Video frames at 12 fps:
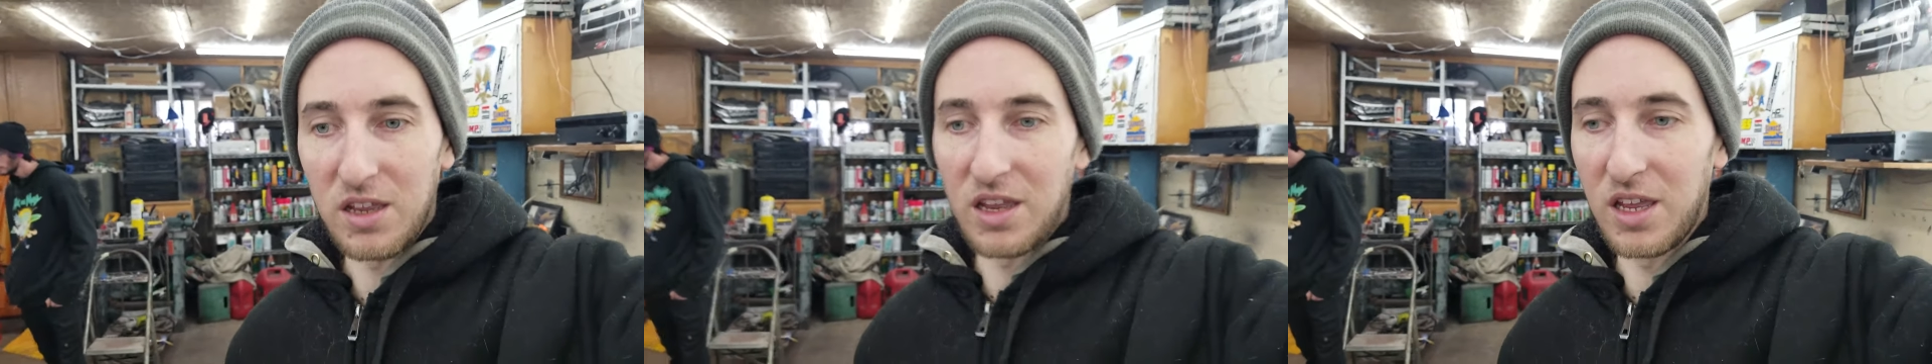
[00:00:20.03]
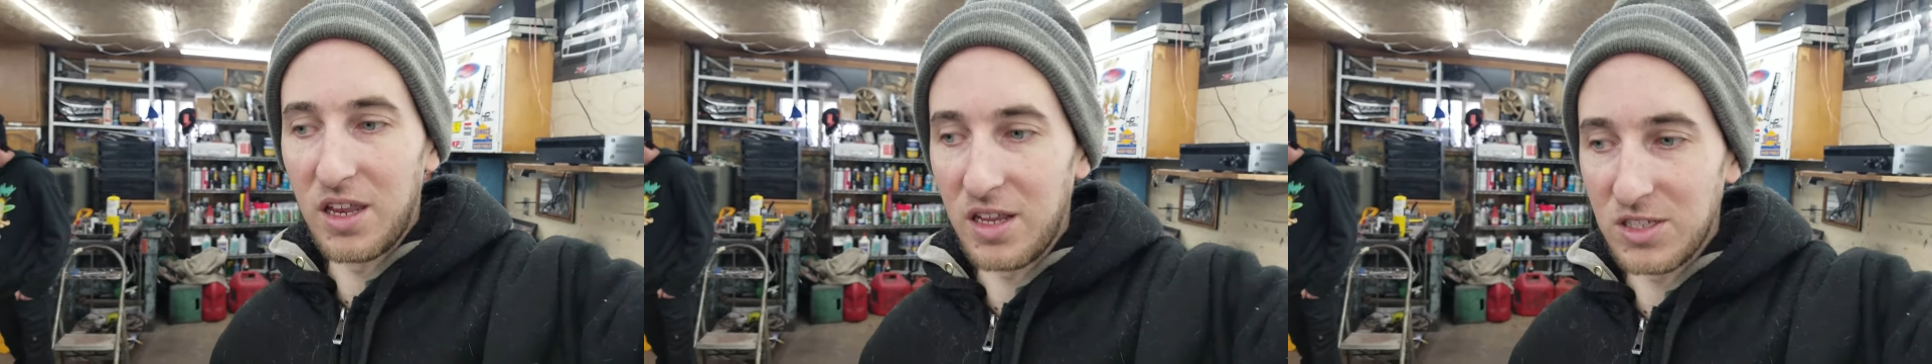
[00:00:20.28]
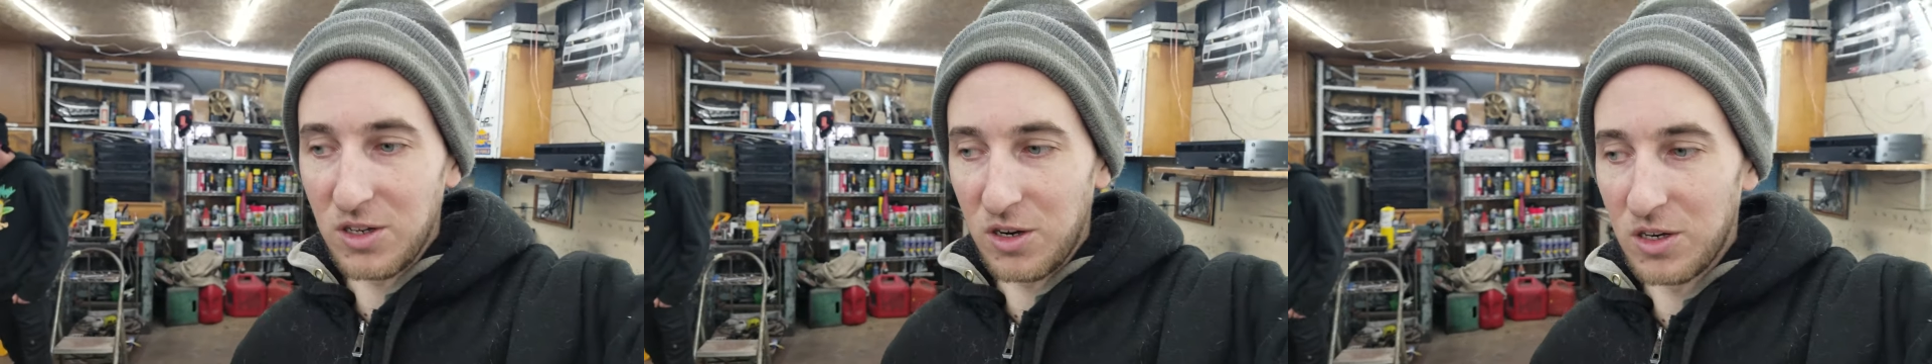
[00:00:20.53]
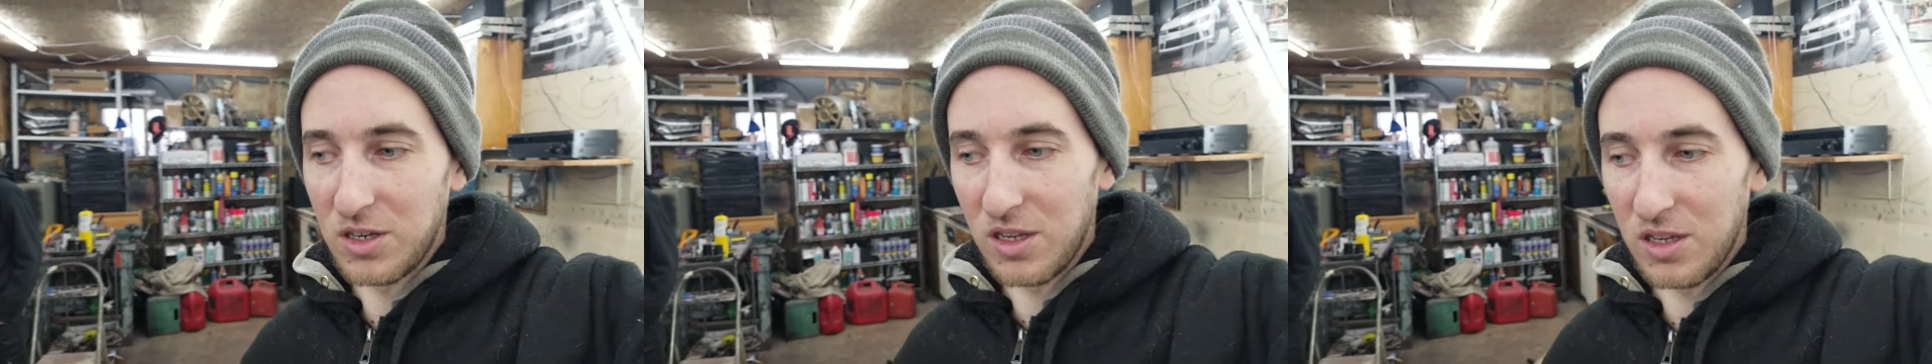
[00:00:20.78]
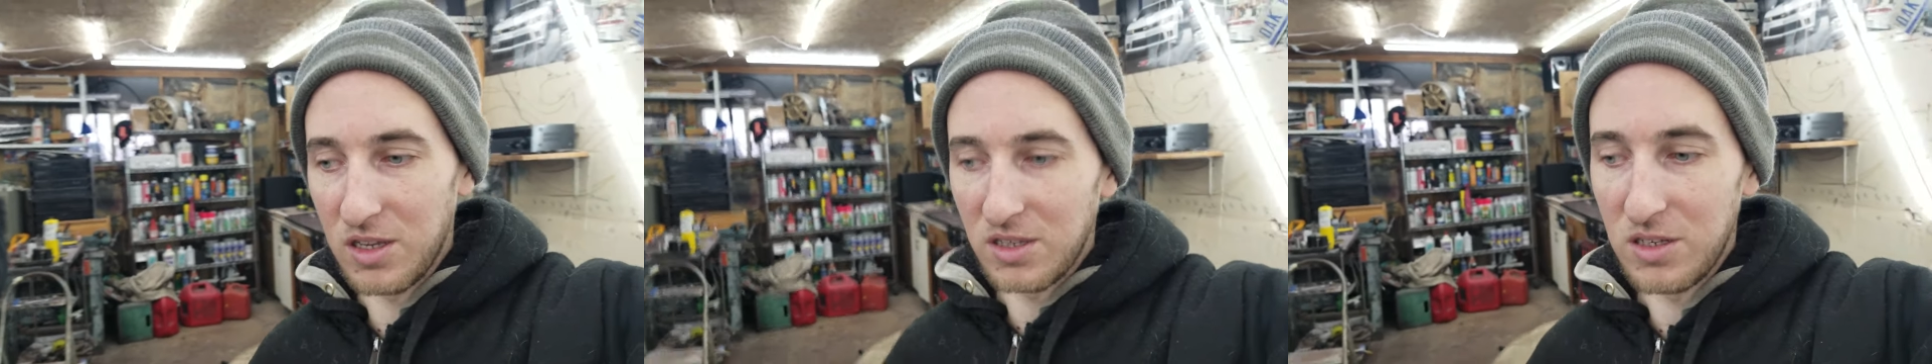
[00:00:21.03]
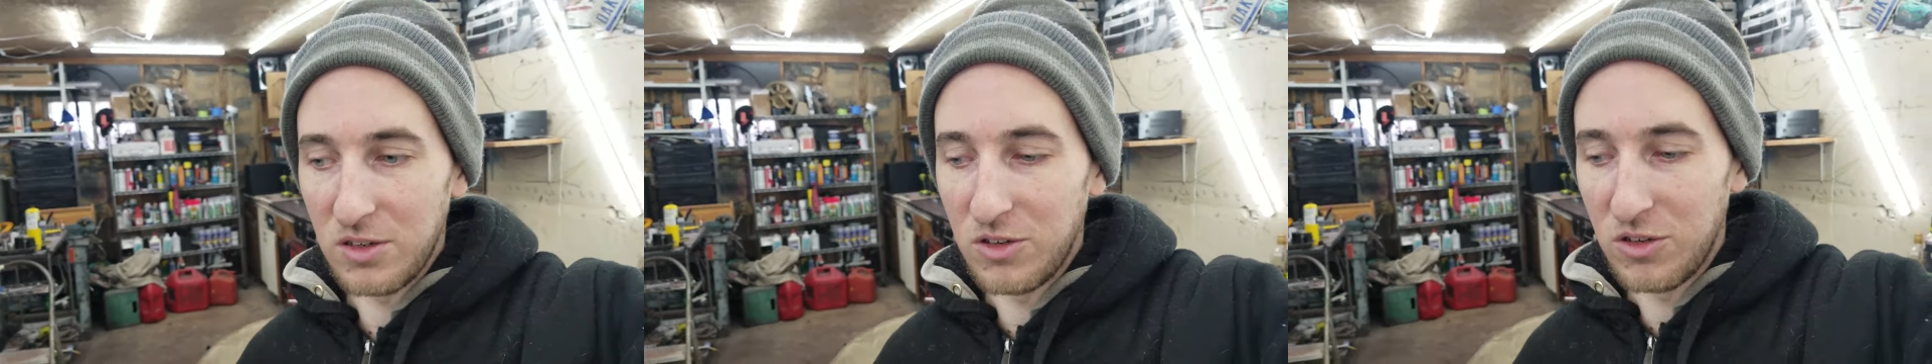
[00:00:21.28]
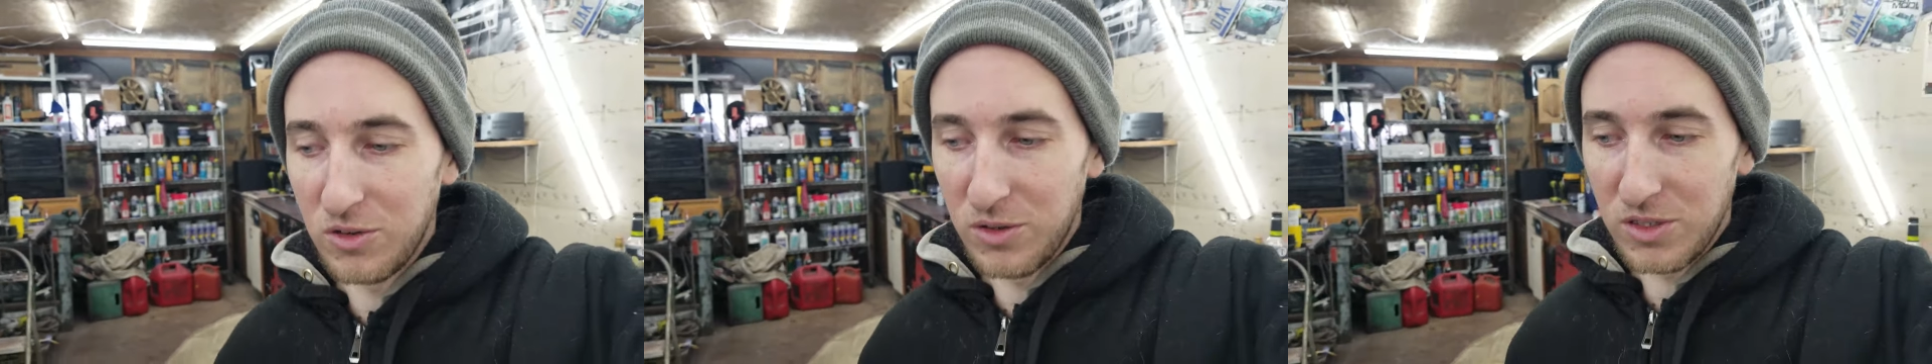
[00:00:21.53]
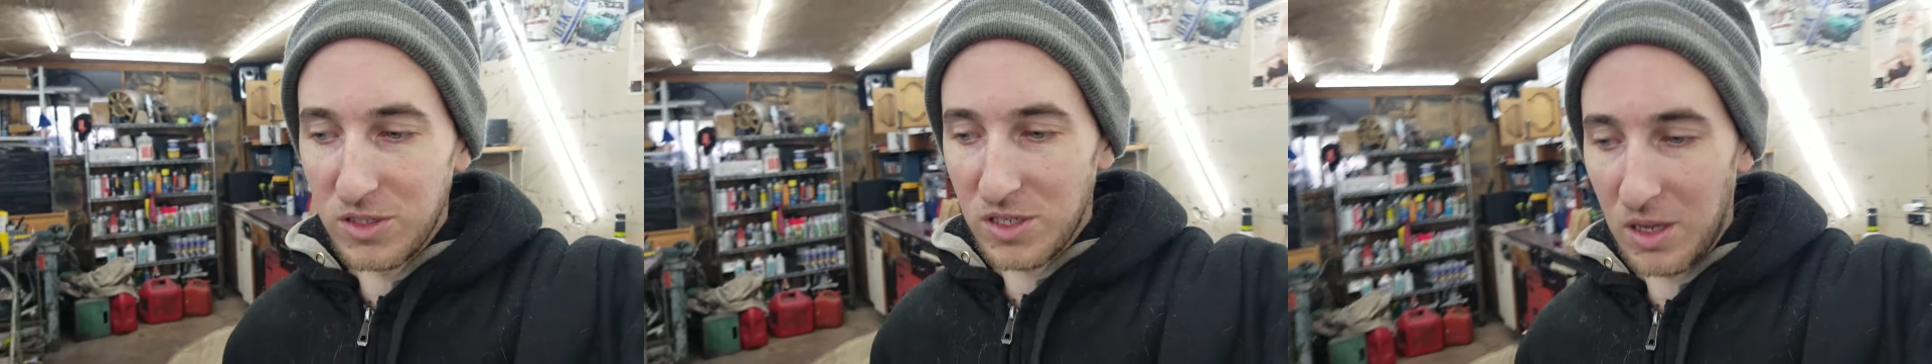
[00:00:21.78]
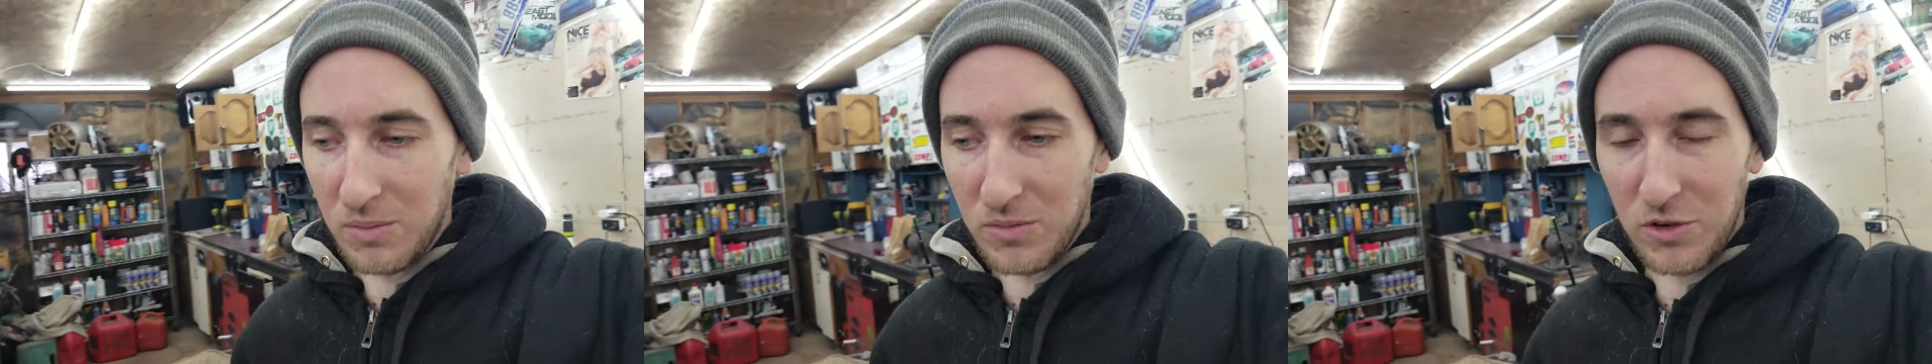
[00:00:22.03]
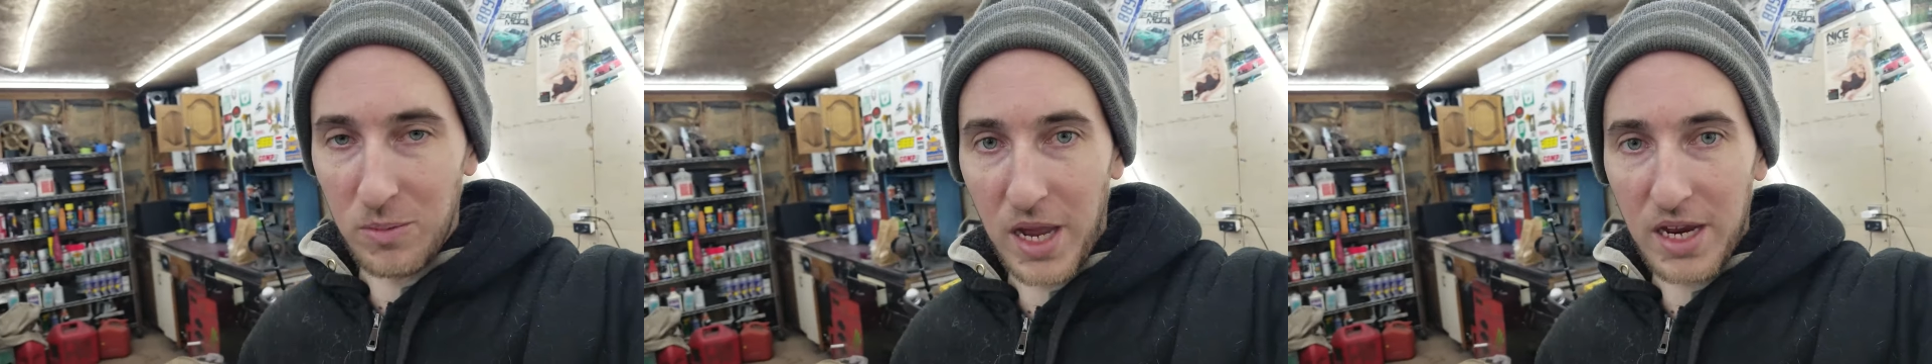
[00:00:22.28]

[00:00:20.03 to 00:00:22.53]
and I started uh, doing something to my